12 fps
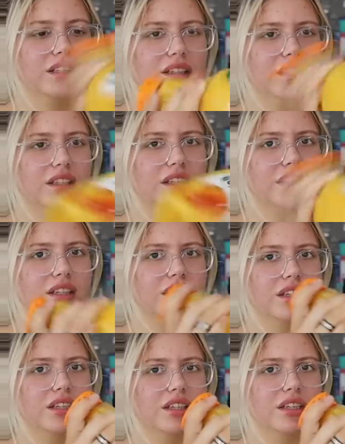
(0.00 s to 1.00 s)

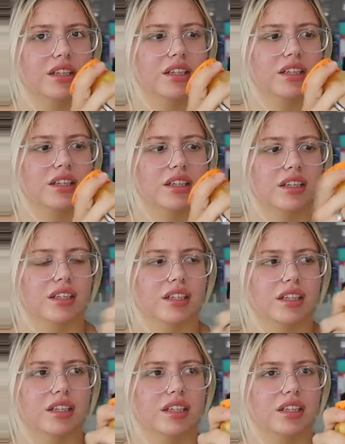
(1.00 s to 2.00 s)

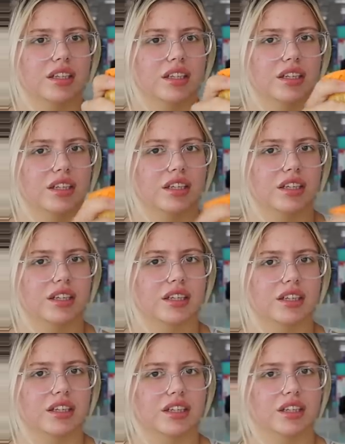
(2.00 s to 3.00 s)

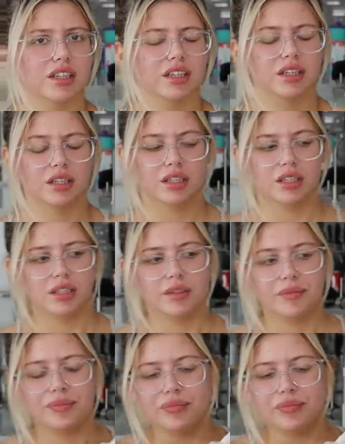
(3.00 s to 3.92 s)
No words are spoken by the person on screen.